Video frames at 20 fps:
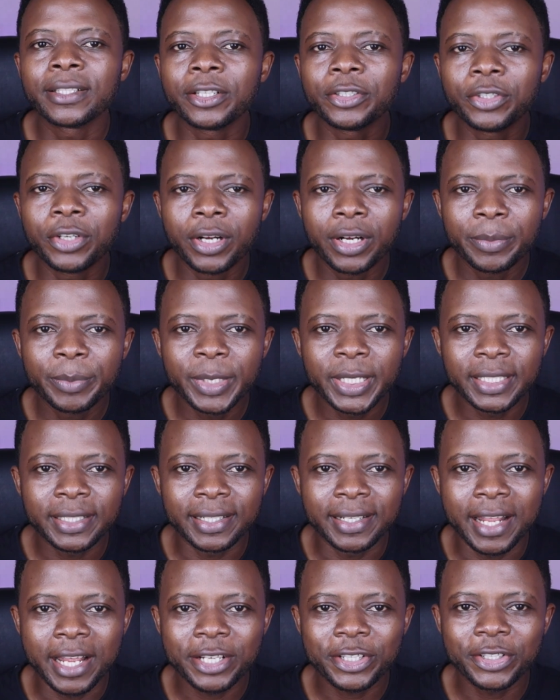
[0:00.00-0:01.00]
The term
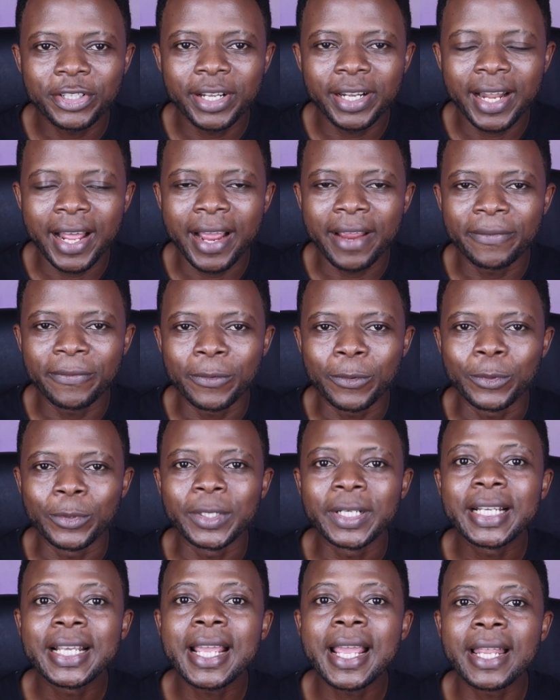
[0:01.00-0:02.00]
International
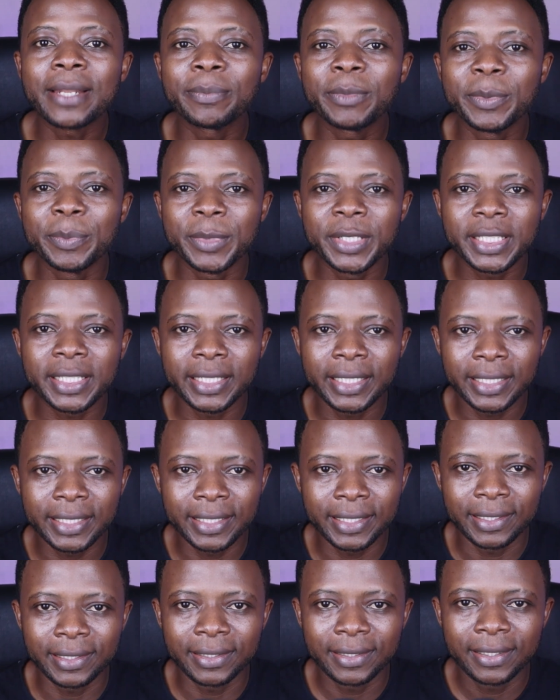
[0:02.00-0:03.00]
iPhone can be
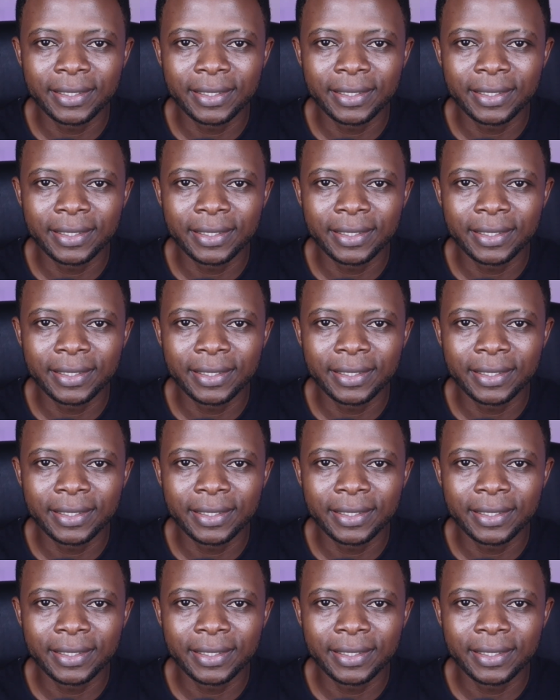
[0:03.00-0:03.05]
misleading.